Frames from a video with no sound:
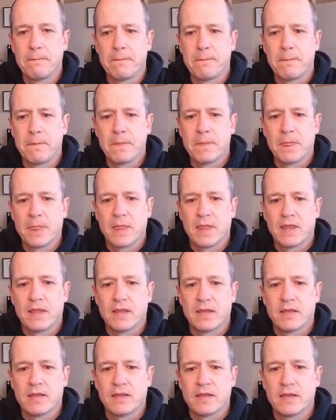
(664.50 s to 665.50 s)

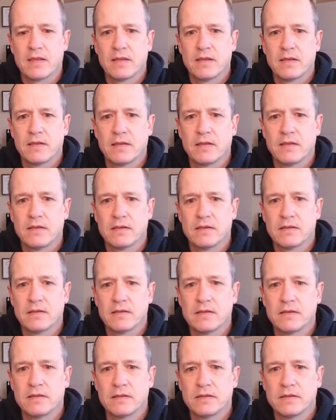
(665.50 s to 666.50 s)

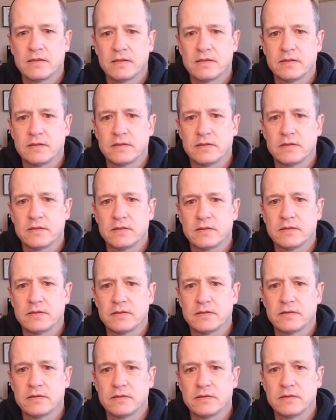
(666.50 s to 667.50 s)

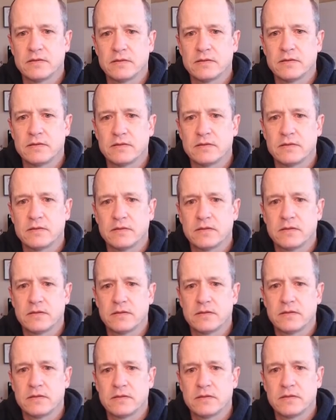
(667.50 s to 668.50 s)

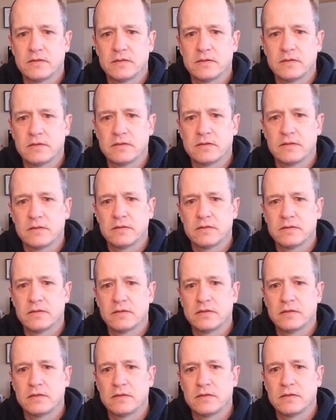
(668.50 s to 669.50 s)

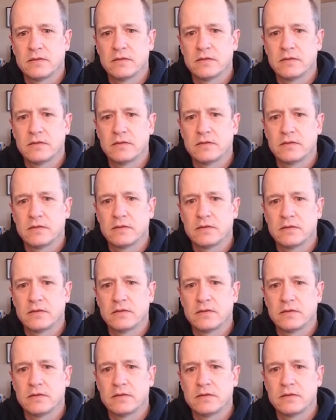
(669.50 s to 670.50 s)

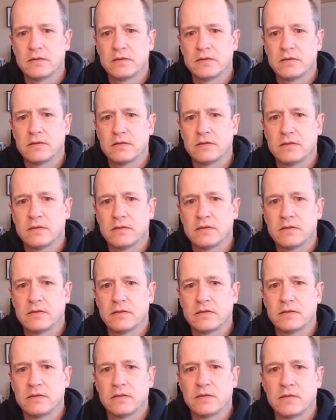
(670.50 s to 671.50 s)

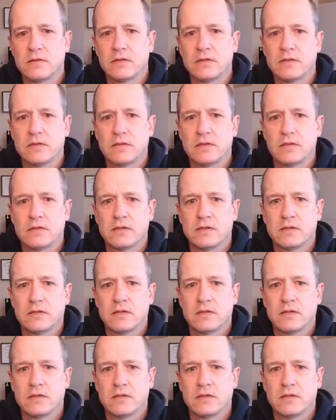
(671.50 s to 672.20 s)
[no speech]